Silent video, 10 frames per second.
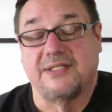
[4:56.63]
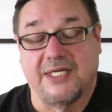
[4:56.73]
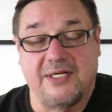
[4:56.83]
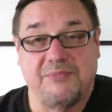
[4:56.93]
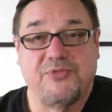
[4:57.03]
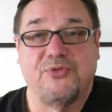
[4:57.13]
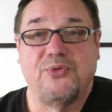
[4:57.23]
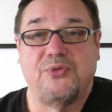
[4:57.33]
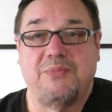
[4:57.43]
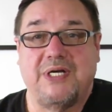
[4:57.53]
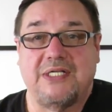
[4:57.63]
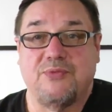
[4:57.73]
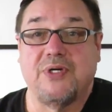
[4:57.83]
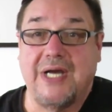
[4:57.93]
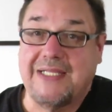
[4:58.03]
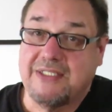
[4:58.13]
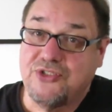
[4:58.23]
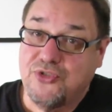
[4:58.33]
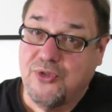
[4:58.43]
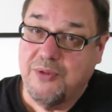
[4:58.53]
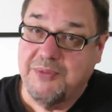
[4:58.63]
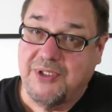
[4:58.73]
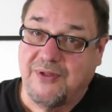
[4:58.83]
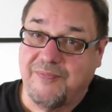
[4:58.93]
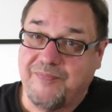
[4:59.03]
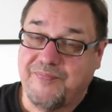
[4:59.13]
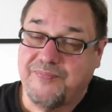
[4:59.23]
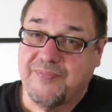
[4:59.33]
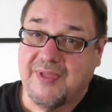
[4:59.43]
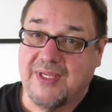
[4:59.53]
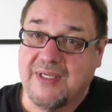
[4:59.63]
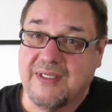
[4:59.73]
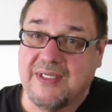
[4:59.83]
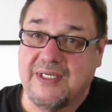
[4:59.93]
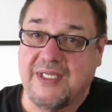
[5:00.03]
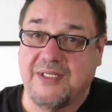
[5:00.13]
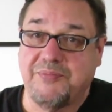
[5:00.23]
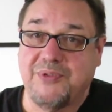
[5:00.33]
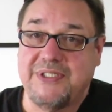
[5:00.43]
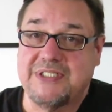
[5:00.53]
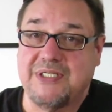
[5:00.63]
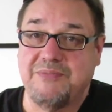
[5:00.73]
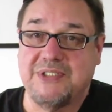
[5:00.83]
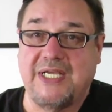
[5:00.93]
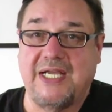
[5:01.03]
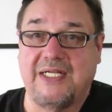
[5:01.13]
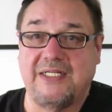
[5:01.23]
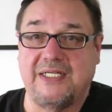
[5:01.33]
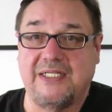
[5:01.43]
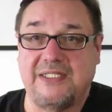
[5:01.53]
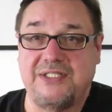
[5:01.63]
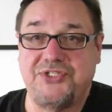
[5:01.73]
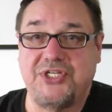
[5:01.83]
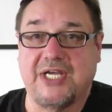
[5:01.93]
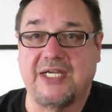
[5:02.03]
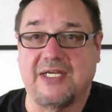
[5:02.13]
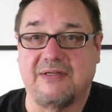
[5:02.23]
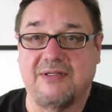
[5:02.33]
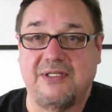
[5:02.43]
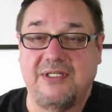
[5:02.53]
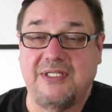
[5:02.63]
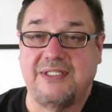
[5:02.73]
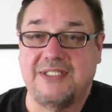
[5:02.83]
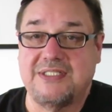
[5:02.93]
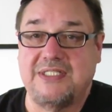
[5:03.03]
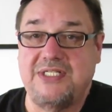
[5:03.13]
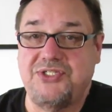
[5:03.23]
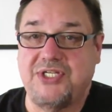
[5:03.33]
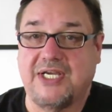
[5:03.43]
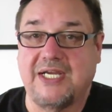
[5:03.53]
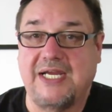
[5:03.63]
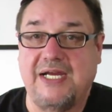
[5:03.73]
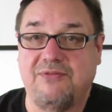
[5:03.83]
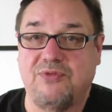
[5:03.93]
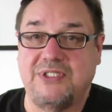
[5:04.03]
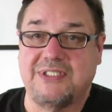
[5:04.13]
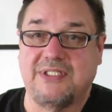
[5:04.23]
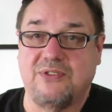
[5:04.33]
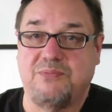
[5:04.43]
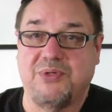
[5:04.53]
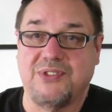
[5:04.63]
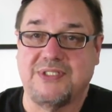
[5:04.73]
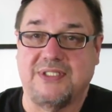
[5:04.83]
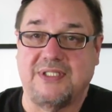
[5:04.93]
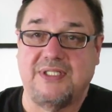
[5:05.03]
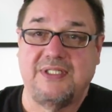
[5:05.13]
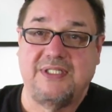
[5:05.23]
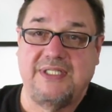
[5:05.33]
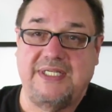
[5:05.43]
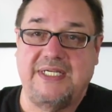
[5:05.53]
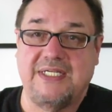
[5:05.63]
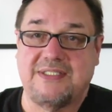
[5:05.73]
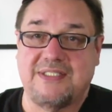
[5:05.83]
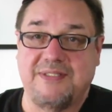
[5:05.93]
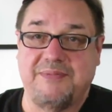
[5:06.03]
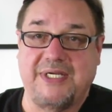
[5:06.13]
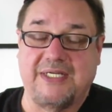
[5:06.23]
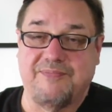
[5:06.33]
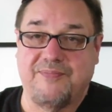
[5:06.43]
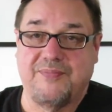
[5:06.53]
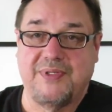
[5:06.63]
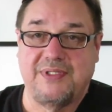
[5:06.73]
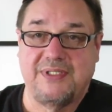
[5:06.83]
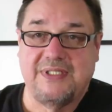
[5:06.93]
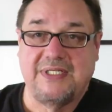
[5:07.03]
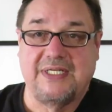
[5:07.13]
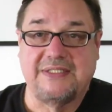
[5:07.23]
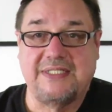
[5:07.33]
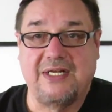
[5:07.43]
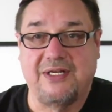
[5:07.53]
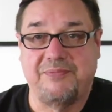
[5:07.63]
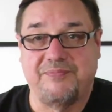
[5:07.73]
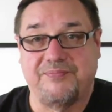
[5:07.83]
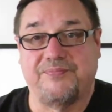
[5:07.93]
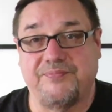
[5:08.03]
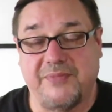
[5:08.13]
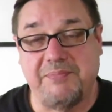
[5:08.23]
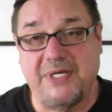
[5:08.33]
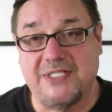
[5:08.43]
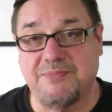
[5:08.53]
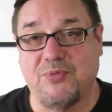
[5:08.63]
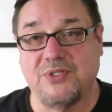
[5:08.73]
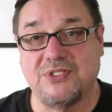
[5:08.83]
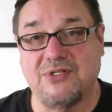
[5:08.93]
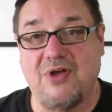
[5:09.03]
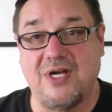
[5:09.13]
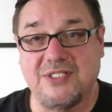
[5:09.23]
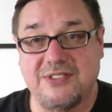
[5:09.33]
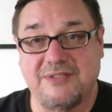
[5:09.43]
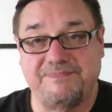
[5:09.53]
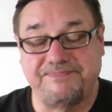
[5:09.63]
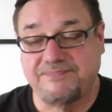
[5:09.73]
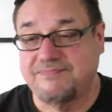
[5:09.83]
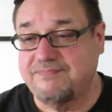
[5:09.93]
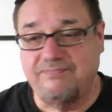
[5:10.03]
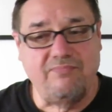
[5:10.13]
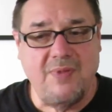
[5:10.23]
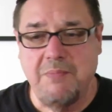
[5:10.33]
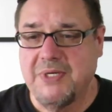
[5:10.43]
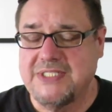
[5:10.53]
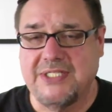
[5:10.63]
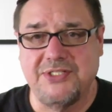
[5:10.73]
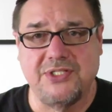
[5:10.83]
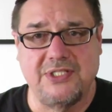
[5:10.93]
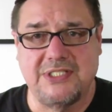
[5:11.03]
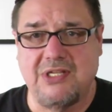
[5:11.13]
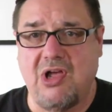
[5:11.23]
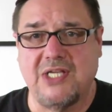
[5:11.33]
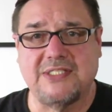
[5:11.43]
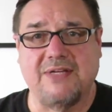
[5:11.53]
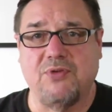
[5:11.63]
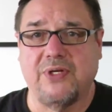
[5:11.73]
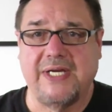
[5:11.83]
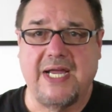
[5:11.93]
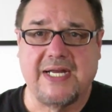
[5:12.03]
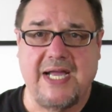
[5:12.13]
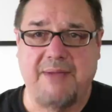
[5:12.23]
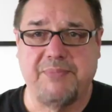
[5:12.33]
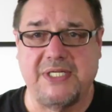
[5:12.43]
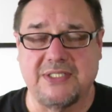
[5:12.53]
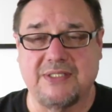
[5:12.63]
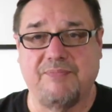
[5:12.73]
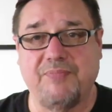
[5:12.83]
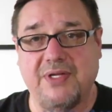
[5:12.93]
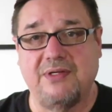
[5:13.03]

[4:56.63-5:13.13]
They come through the butt. We're at the terminal. and the police comes on he's checking. This, he's checking every single person. He gets to me. I tell him, my passport's lost, my cedula is lost, I've only got copies.